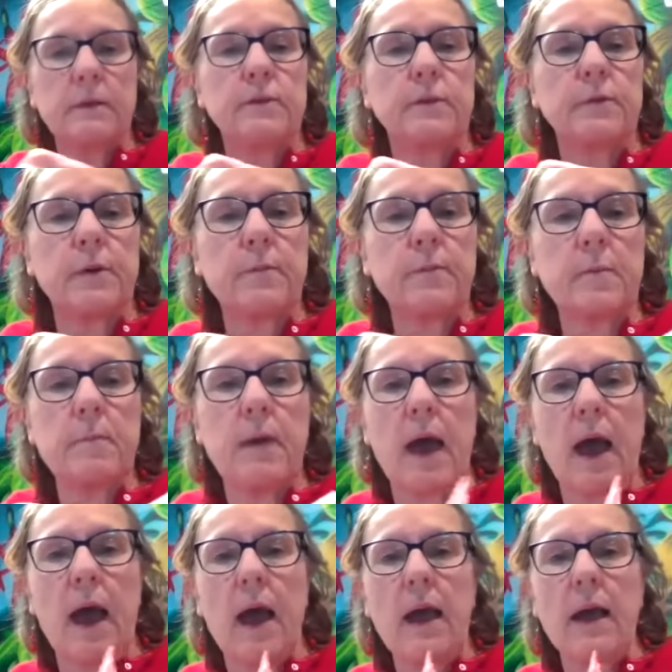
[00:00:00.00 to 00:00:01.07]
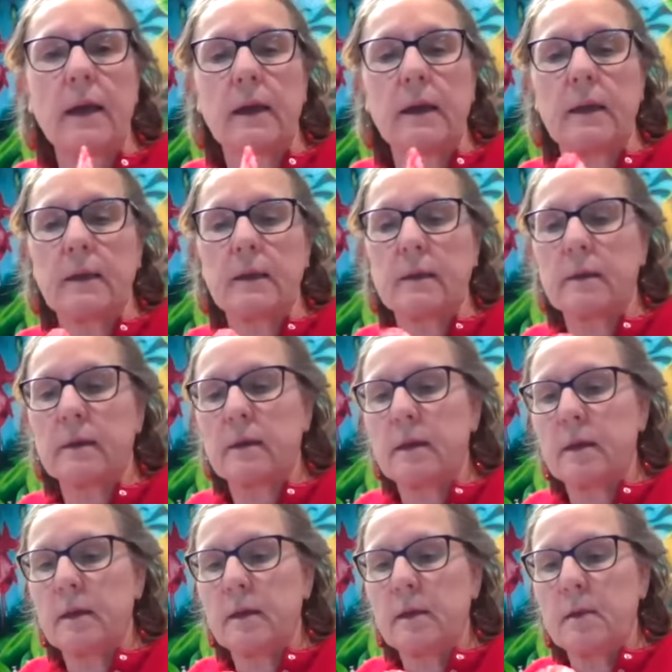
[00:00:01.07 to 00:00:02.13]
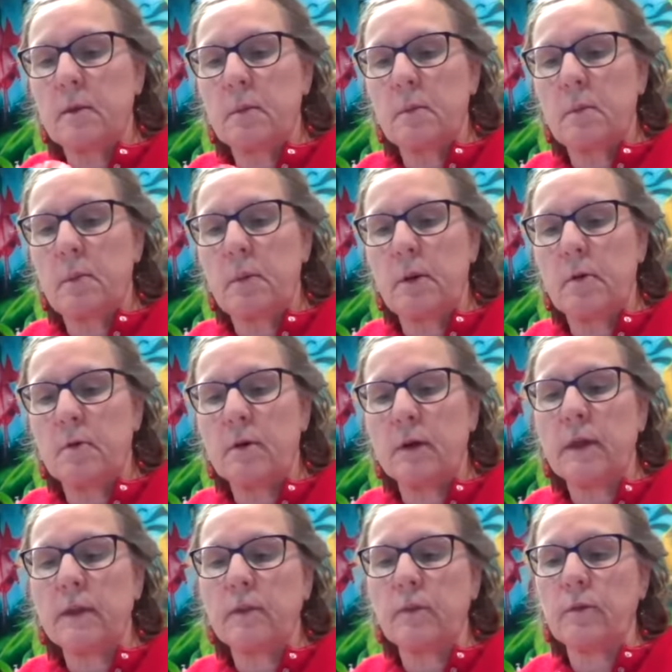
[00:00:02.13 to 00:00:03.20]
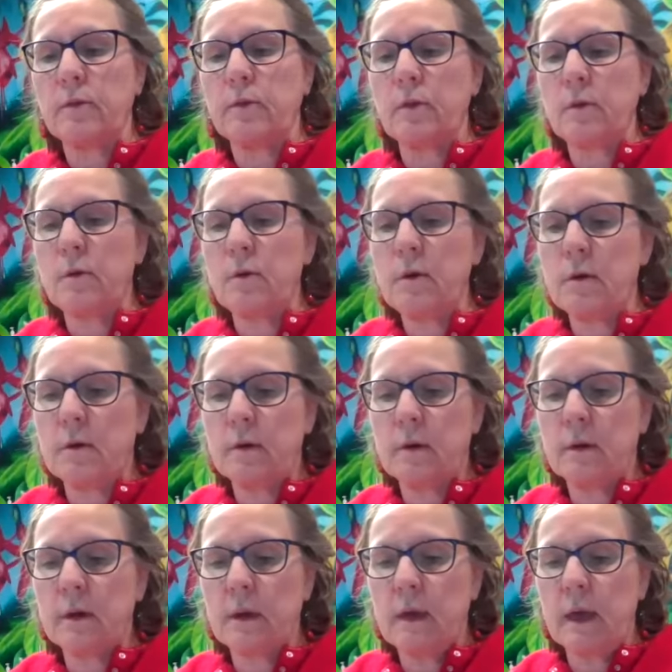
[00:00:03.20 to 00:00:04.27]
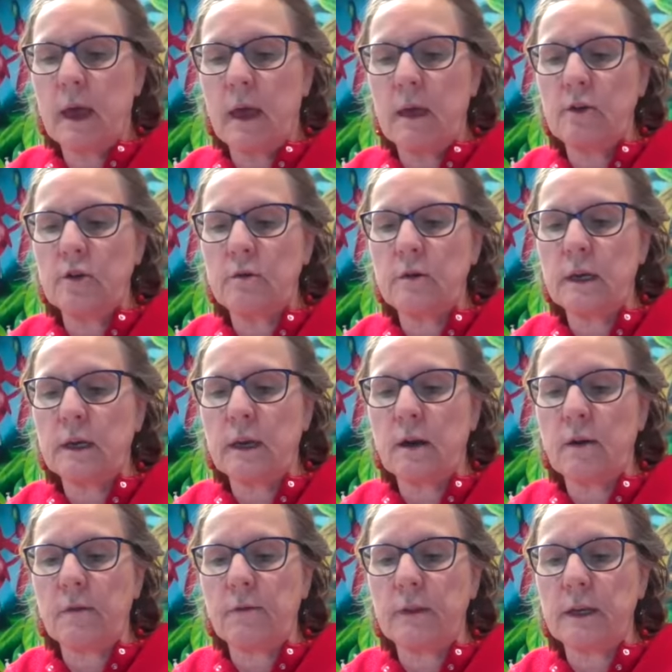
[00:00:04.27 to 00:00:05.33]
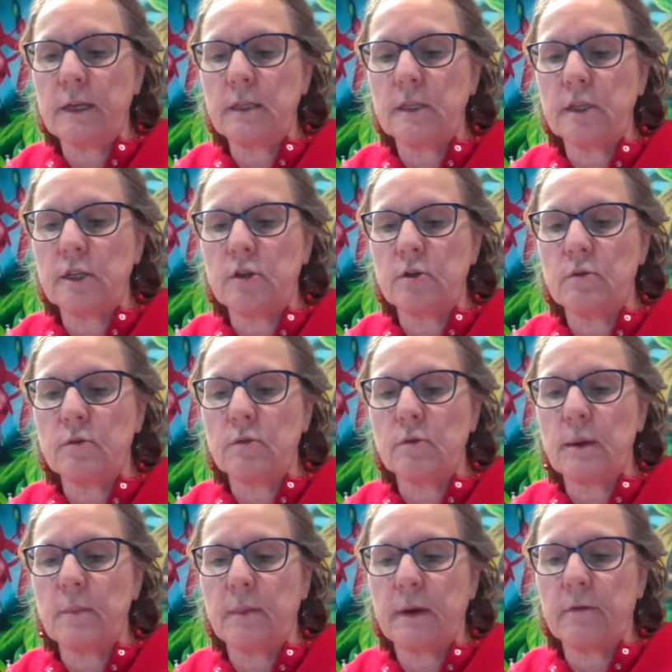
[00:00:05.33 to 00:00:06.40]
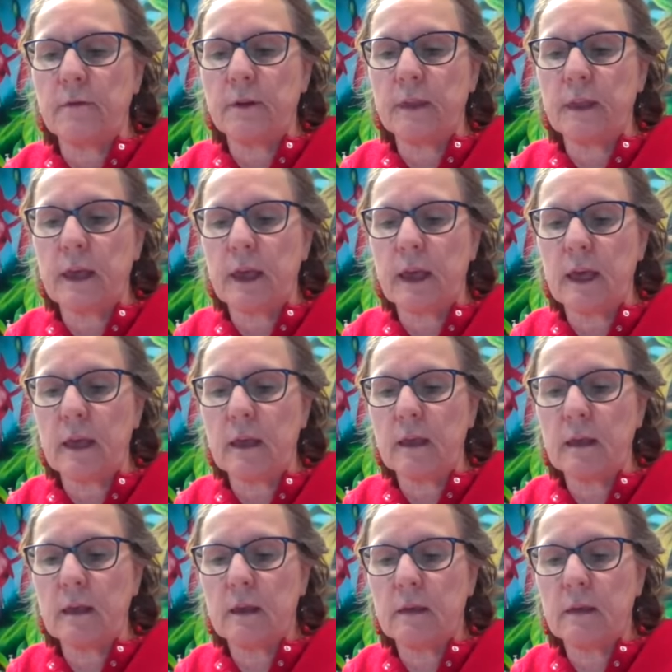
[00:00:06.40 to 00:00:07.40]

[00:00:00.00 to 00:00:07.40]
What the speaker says: So from the back, poke it through and do it carefully so you don't rip everything.